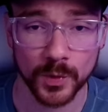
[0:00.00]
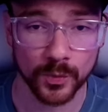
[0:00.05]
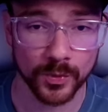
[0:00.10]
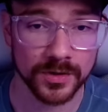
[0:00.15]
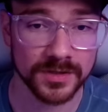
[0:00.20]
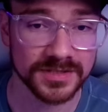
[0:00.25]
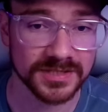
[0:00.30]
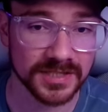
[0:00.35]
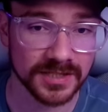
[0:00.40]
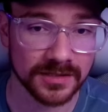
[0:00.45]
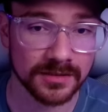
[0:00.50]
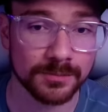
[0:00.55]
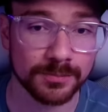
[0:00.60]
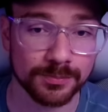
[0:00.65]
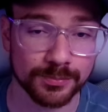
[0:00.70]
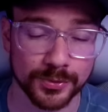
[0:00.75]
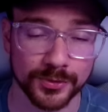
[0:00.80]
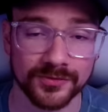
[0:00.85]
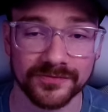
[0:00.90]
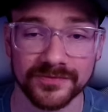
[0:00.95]
where it's going to
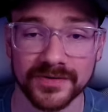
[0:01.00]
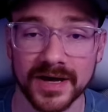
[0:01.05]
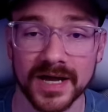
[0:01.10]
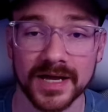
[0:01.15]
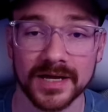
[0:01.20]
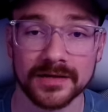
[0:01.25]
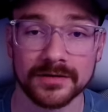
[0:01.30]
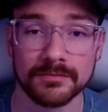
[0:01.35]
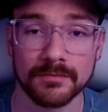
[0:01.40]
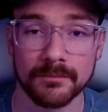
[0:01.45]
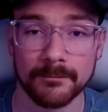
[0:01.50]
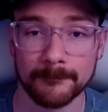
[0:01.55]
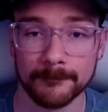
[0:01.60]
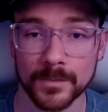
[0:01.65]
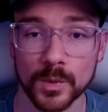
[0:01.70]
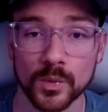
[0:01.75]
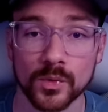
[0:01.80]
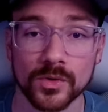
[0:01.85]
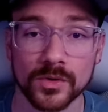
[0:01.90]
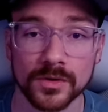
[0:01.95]
provide
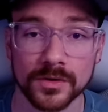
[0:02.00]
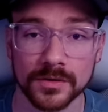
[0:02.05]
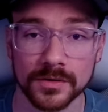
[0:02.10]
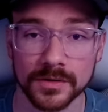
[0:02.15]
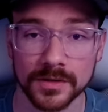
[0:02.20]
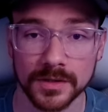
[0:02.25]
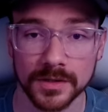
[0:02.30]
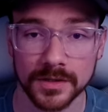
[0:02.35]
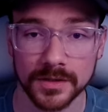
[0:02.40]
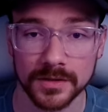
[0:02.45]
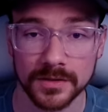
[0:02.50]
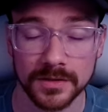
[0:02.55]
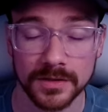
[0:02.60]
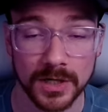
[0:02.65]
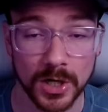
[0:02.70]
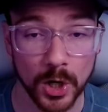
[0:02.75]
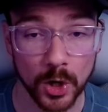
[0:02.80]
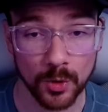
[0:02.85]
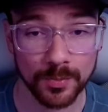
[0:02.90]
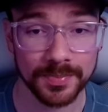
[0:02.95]
more
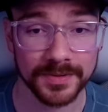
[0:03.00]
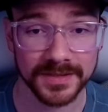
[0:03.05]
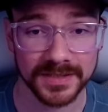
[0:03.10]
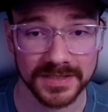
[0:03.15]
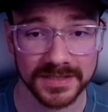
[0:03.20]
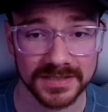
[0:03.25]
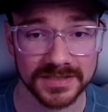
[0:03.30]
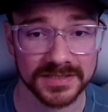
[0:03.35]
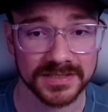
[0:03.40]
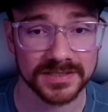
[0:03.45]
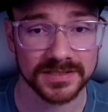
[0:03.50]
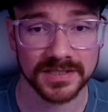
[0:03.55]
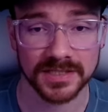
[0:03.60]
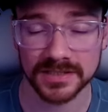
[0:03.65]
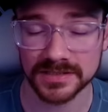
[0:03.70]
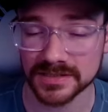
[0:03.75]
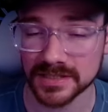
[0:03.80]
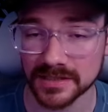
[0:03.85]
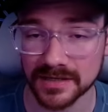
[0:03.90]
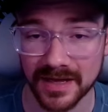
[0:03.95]
openness.
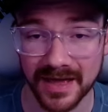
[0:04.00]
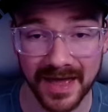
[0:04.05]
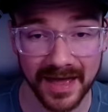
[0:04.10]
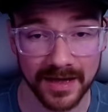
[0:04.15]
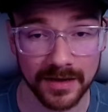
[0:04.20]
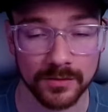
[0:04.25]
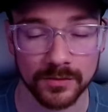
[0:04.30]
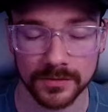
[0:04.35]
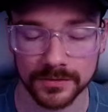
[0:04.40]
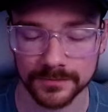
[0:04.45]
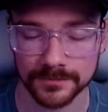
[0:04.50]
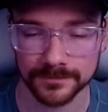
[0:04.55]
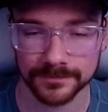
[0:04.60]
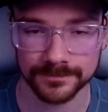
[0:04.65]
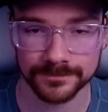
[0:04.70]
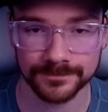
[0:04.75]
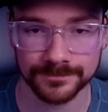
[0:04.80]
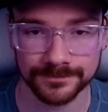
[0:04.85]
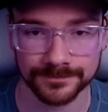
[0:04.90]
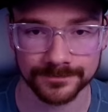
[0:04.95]
It's going to
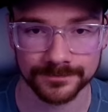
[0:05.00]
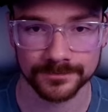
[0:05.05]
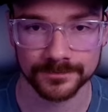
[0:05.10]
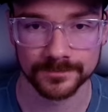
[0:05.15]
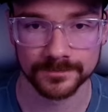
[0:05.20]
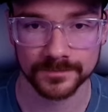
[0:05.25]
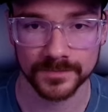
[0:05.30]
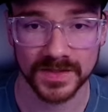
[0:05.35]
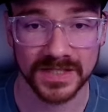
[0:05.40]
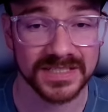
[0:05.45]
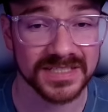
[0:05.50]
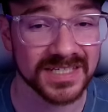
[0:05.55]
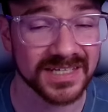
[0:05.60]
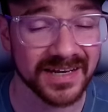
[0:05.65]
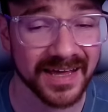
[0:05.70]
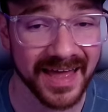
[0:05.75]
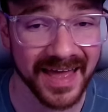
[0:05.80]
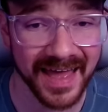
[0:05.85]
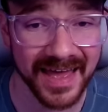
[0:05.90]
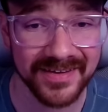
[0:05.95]
it's
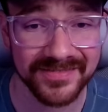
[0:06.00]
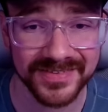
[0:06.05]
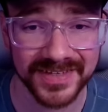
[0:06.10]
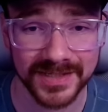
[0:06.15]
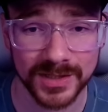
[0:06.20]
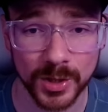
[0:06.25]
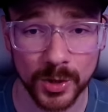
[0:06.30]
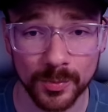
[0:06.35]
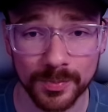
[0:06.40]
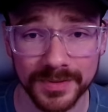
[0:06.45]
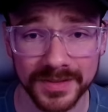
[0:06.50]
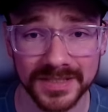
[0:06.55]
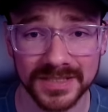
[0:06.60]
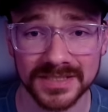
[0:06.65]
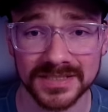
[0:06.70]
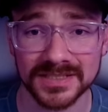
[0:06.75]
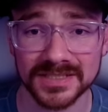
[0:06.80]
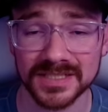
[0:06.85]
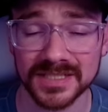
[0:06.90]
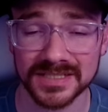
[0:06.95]
going to have that
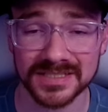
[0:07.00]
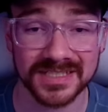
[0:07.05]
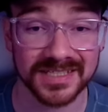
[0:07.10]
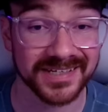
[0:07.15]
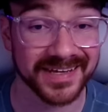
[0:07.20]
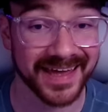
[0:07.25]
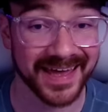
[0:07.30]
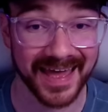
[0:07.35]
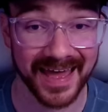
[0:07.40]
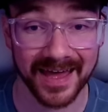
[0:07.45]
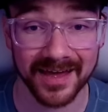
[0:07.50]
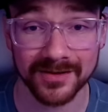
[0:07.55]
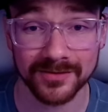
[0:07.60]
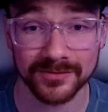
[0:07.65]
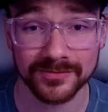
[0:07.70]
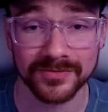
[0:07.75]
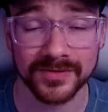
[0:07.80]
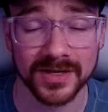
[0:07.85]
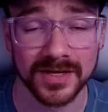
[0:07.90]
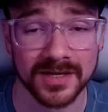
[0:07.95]
openness, it's going to
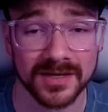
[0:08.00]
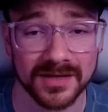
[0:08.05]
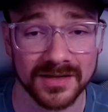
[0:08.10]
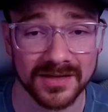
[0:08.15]
have